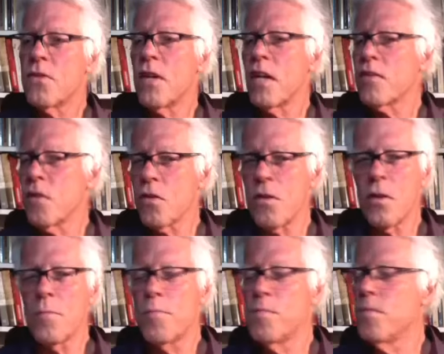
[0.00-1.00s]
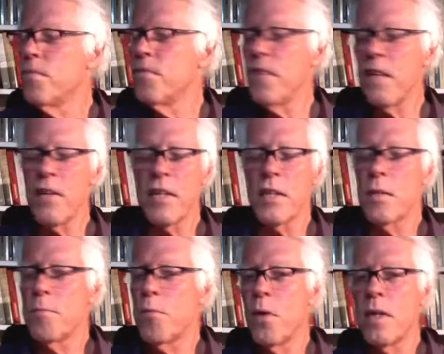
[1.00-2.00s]
Yes, very
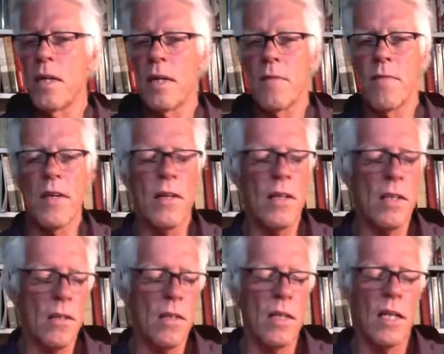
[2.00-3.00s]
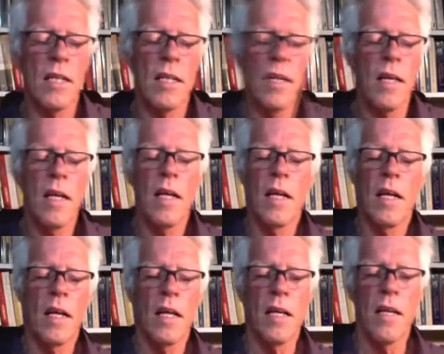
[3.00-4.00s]
good point. Very good.
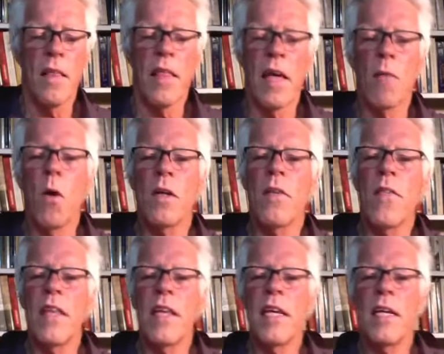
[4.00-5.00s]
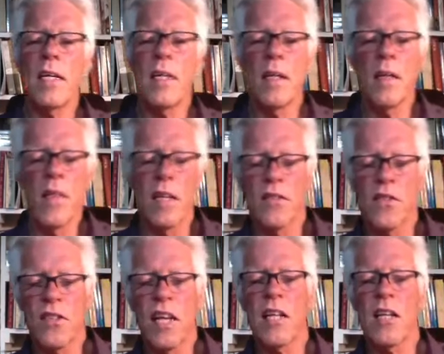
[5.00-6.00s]
They wanted the
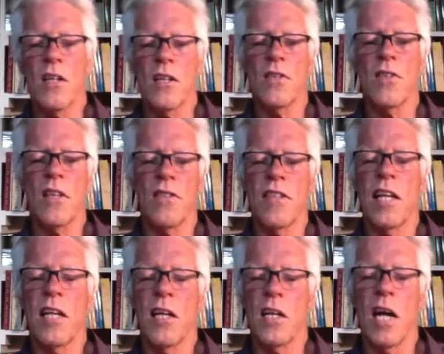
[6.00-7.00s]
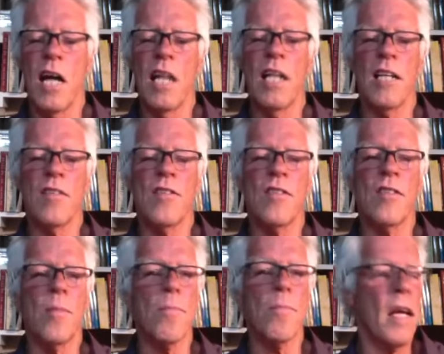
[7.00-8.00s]
settler colonists
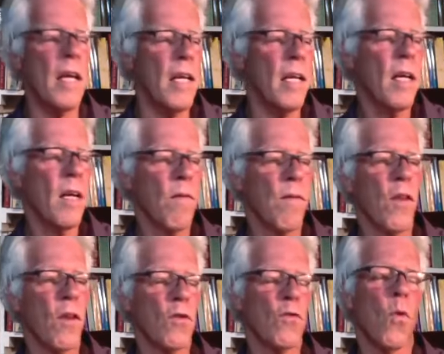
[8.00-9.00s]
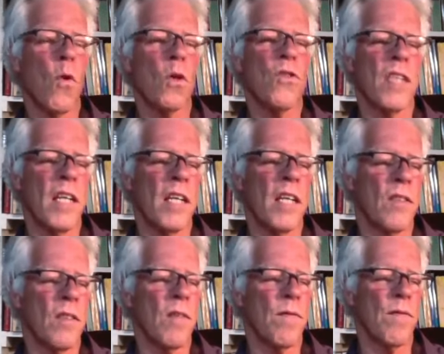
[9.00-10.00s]
to pay for those wars
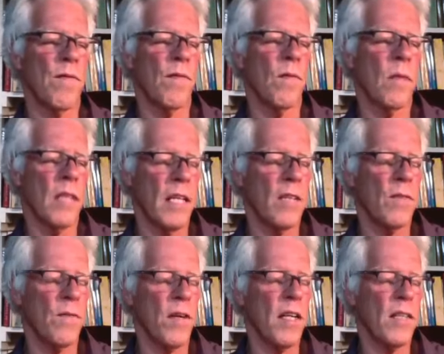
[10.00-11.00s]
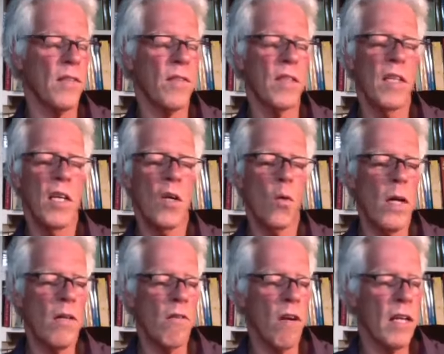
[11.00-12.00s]
against France.
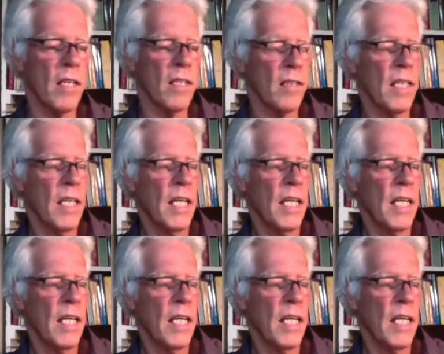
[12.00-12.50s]
Quite right.